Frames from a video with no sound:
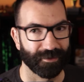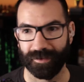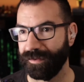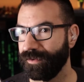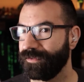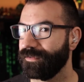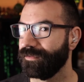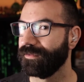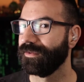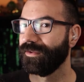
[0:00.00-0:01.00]
You
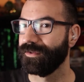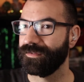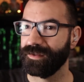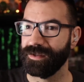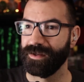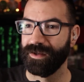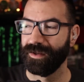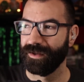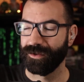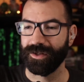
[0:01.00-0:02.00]
see,
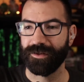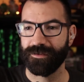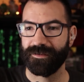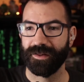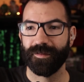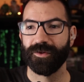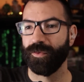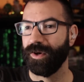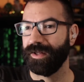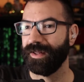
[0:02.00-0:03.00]
you need to set them in a
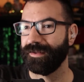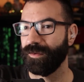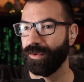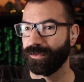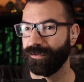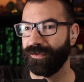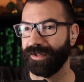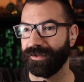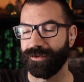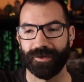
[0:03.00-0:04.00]
way that they won't
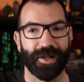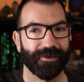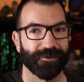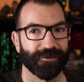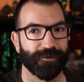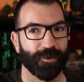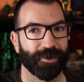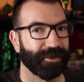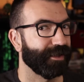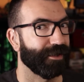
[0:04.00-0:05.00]
reflect in your glasses if you're
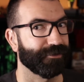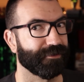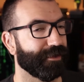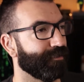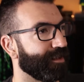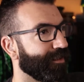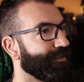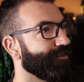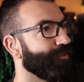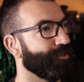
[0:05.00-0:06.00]
wearing glasses like me.
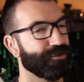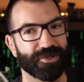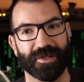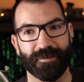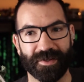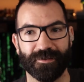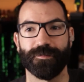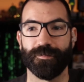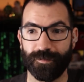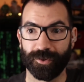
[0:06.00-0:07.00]
So usually it means
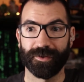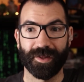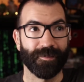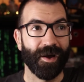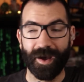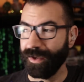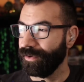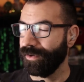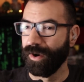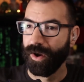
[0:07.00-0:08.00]
putting them
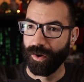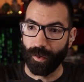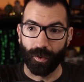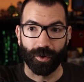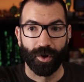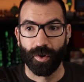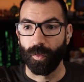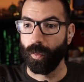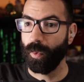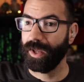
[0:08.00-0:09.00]
higher or
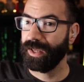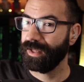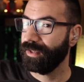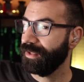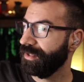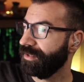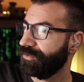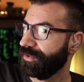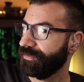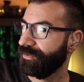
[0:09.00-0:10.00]
way
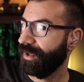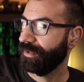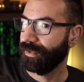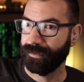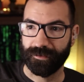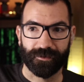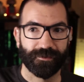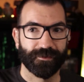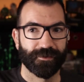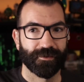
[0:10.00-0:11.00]
to the side like
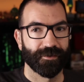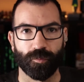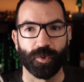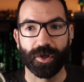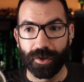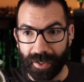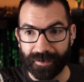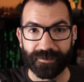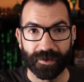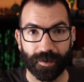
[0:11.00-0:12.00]
this. We got our
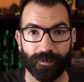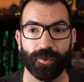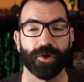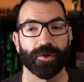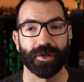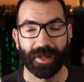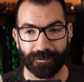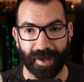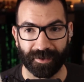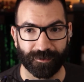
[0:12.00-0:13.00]
light set up, we got our light
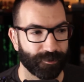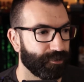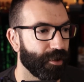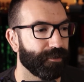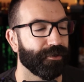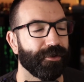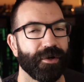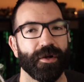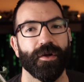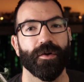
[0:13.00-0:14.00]
balance proper,
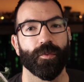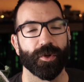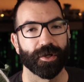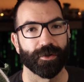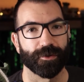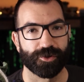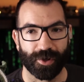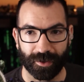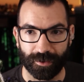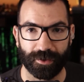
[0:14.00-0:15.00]
we got our
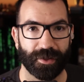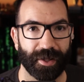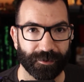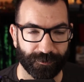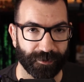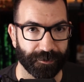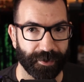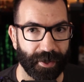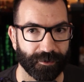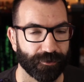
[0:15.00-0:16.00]
triangle light figured
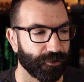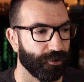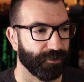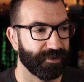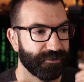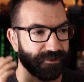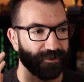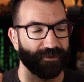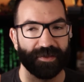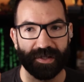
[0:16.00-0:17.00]
out. So this
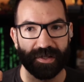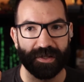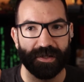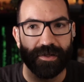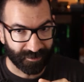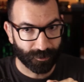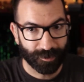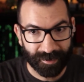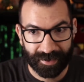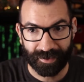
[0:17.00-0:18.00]
will
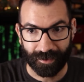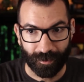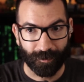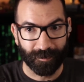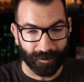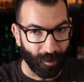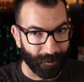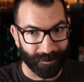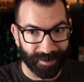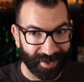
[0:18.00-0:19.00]
be our
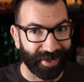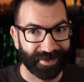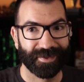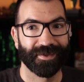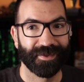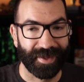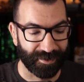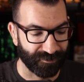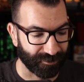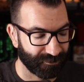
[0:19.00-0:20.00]
blank
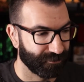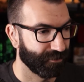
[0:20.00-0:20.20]
canvas.